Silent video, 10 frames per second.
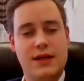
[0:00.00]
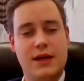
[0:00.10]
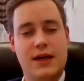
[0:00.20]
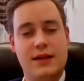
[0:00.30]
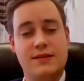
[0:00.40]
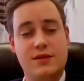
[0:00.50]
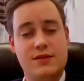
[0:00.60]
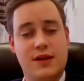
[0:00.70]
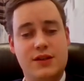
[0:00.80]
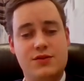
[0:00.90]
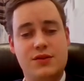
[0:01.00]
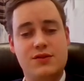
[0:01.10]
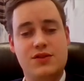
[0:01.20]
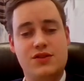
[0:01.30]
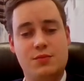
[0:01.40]
Delta-9
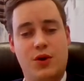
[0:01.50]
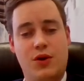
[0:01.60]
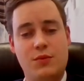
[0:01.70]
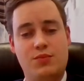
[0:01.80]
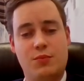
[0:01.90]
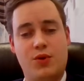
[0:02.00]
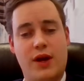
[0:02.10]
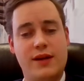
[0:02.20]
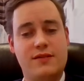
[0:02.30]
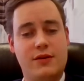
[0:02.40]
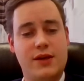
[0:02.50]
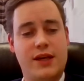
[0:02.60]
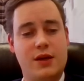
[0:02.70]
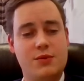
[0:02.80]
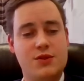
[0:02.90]
uses a small proprietary
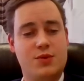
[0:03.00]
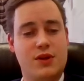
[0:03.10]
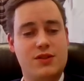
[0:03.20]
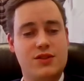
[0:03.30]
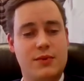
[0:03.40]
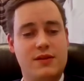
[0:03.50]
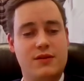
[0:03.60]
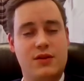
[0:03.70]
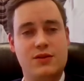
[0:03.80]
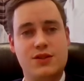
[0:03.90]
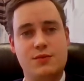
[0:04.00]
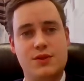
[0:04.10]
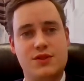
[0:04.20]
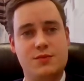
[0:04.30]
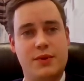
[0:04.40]
cannabis production methodology,
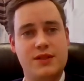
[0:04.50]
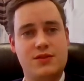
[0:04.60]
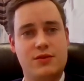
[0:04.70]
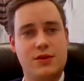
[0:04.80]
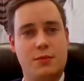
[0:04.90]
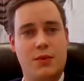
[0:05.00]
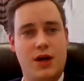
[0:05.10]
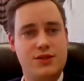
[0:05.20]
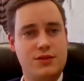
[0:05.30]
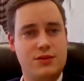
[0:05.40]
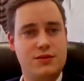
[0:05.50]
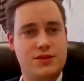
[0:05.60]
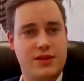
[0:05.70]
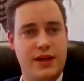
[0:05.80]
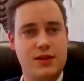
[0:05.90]
which is based around a modular,
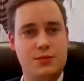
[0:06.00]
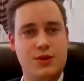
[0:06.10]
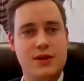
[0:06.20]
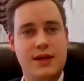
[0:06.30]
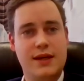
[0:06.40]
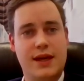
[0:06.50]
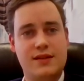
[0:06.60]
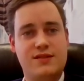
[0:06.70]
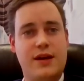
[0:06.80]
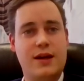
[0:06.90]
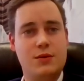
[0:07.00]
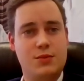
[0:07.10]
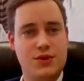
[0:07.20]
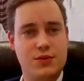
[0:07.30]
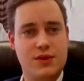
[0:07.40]
scalable, and
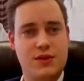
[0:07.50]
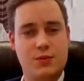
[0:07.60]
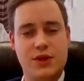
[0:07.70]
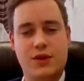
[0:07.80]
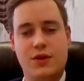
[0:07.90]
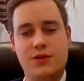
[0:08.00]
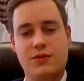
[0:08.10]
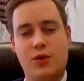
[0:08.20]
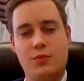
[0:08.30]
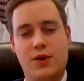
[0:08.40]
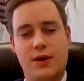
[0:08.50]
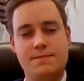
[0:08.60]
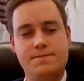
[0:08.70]
stackable unit that we call the Grow Pod.